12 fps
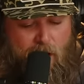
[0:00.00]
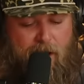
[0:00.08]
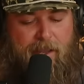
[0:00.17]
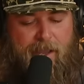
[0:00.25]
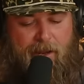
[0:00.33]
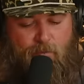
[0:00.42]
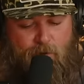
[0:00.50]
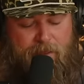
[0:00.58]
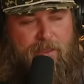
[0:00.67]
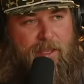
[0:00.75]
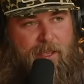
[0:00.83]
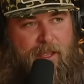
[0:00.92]
Again,
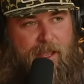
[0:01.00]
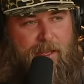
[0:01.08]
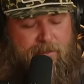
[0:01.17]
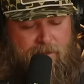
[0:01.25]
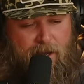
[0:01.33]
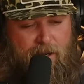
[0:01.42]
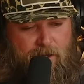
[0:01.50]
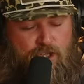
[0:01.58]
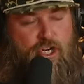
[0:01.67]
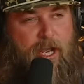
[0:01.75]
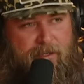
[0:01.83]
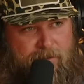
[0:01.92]
with its
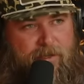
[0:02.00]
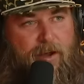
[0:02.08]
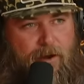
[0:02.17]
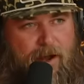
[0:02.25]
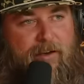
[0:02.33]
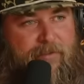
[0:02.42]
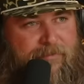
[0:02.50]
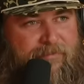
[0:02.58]
chest gone